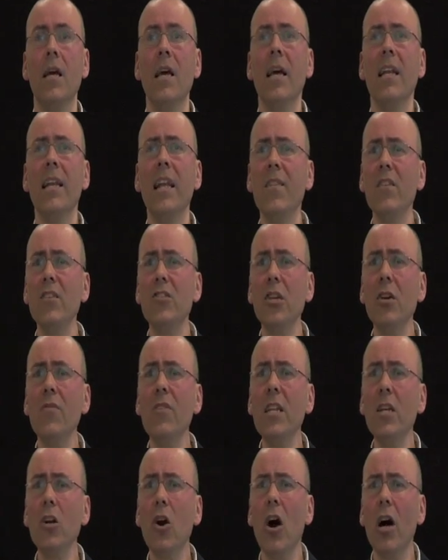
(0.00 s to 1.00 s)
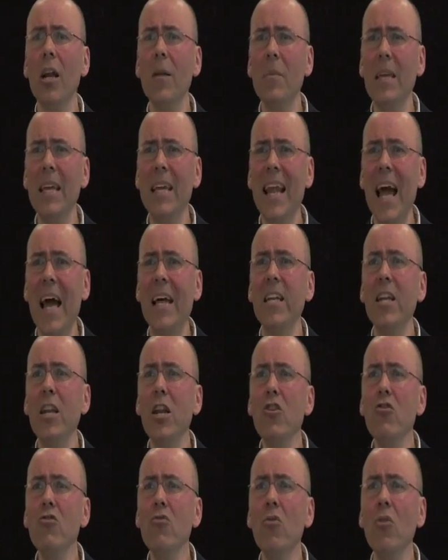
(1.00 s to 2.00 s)
Now, the Soviet economy had had an
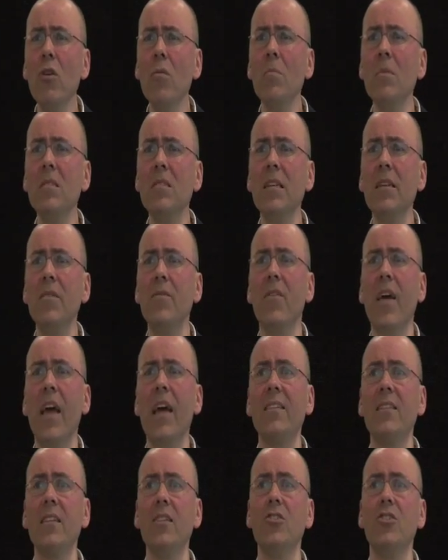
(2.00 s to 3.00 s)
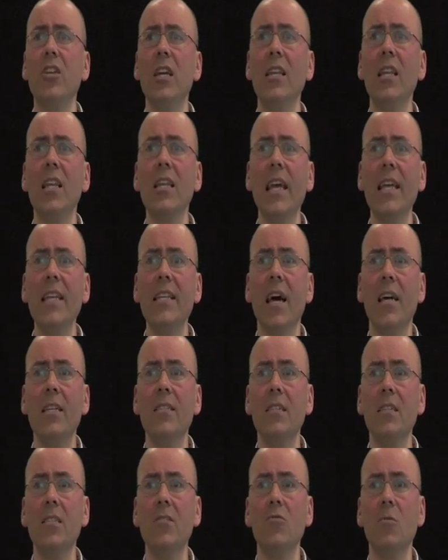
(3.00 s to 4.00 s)
enormous advantage in the late
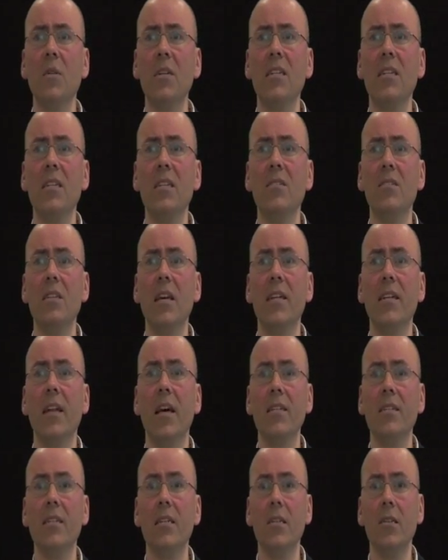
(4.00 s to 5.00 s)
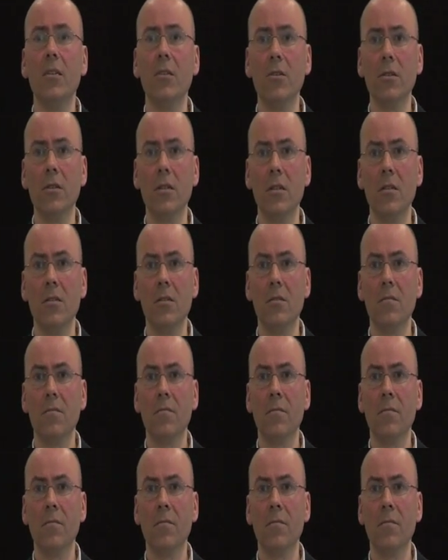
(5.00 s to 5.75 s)
1920s and 1930s.